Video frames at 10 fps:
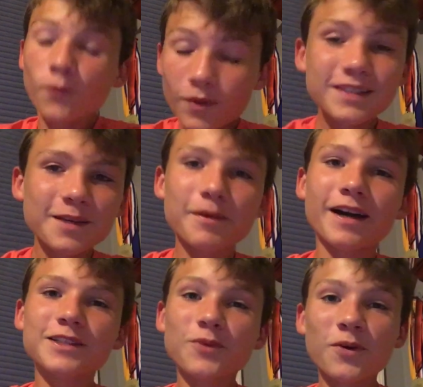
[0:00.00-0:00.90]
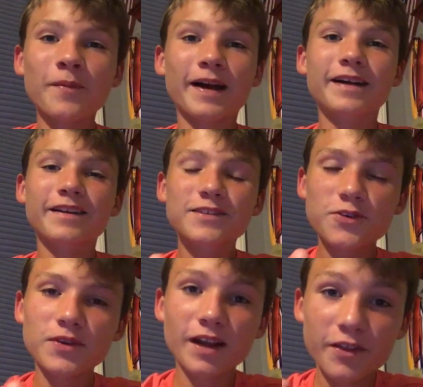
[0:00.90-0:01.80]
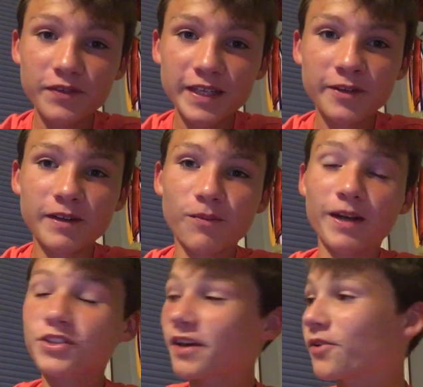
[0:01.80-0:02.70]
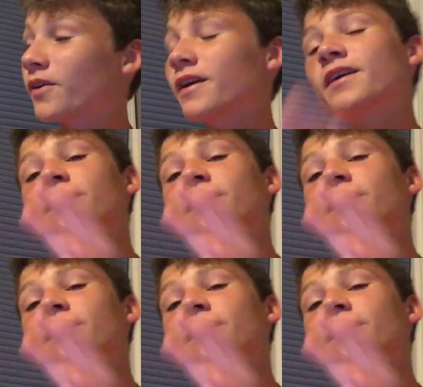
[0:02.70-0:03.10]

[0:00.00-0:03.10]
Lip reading: What is up, guys? Welcome back to another video here on my channel.